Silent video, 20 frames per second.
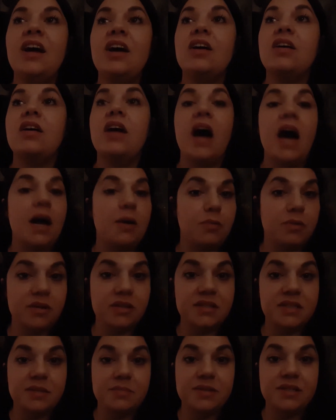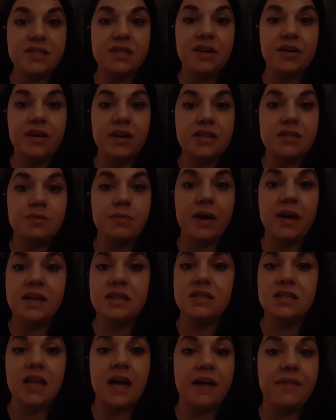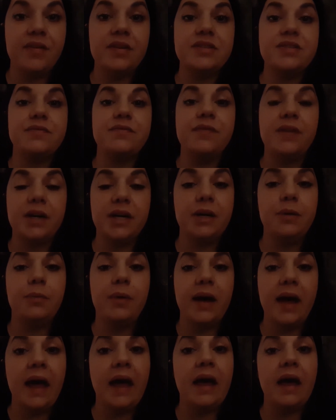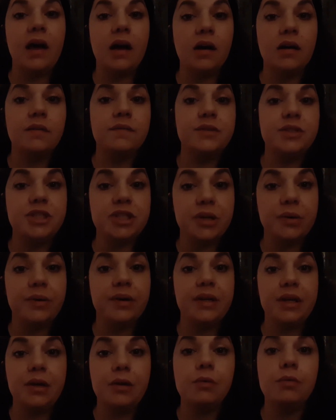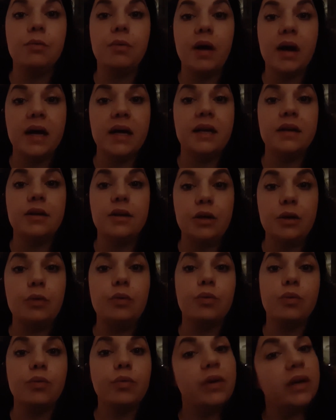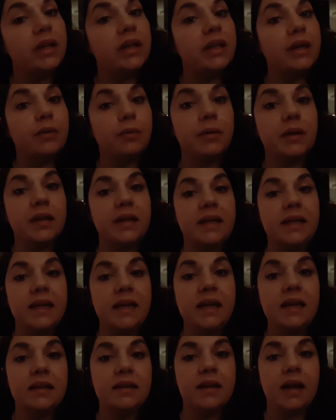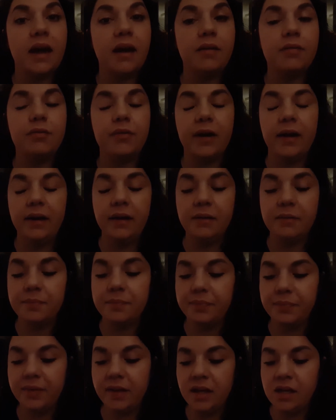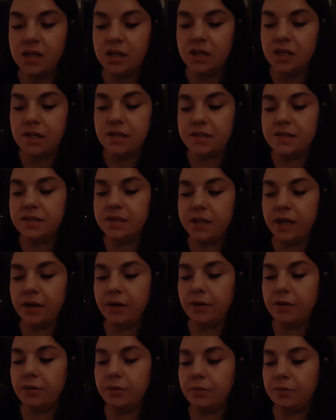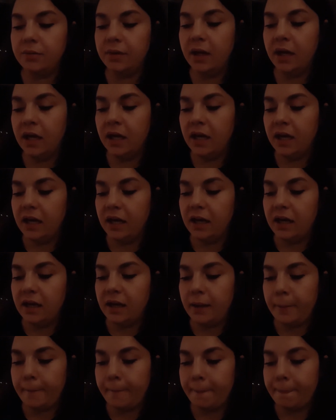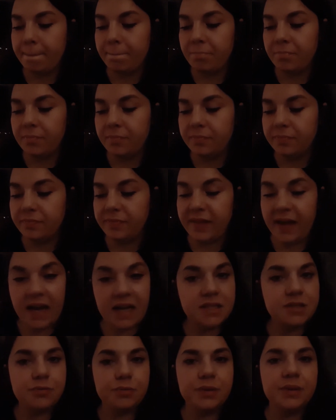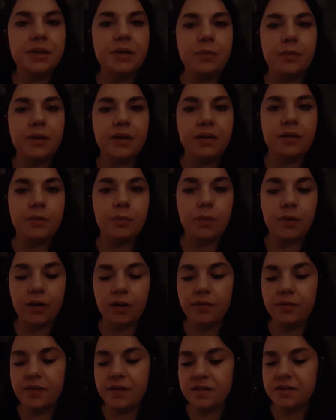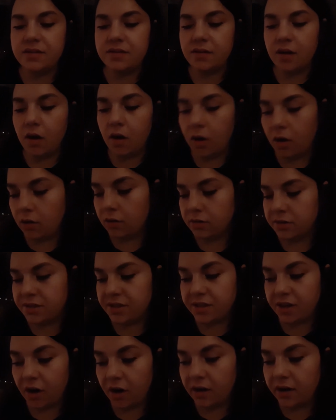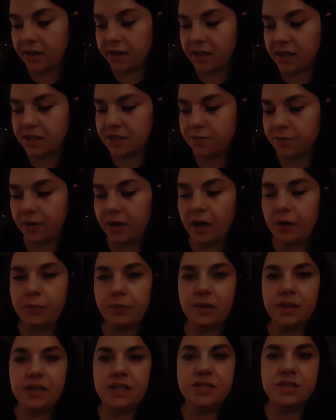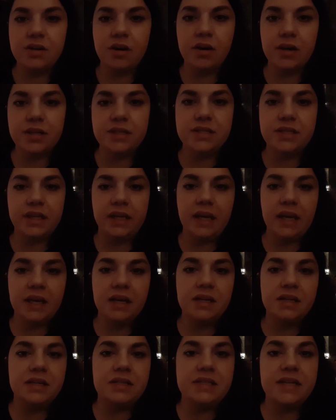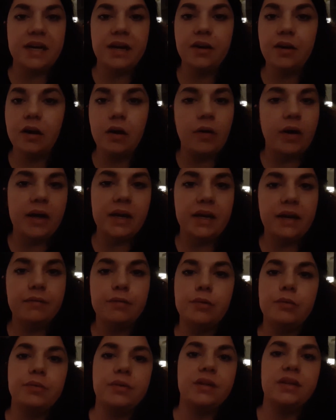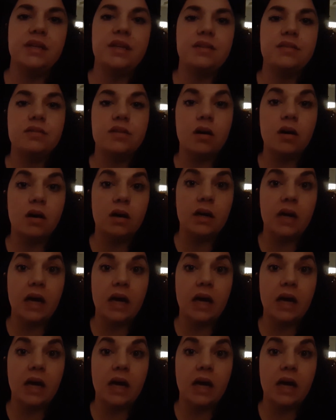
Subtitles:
God works in mysterious ways. Life has a funny way of showing you what you really, really need in life, right? So that's really where this all started. That's where I really started to get into tarot. I never really thought